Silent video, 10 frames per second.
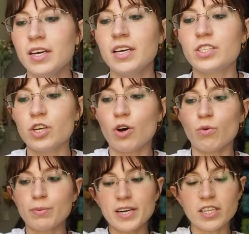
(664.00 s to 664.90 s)
so
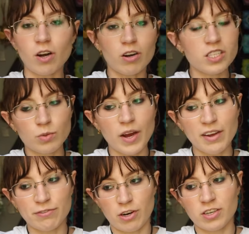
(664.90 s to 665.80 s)
we're reading The Artist's Way
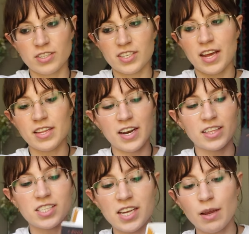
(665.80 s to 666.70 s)
first, and then at
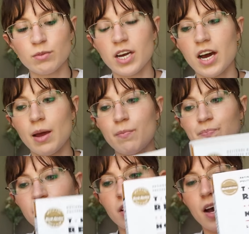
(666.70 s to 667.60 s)
the same time,
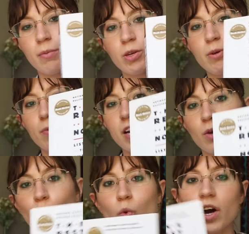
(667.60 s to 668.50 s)
I'm going to be
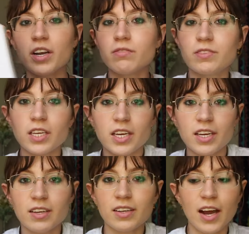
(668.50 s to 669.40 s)
reading one of
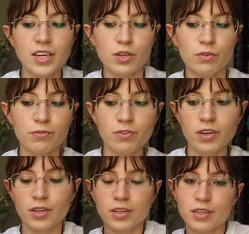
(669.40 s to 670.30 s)
the kind of
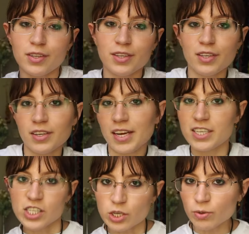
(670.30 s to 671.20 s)

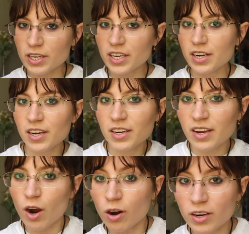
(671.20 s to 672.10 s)

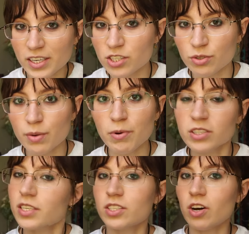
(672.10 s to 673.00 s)
history, art history
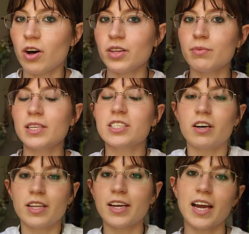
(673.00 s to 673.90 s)
books, let's call them. Let's
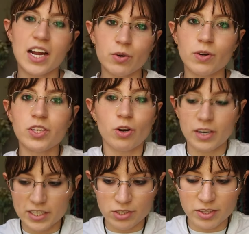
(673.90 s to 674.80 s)
call that category the art
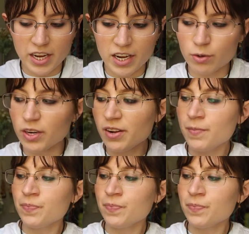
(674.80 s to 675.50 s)
history category.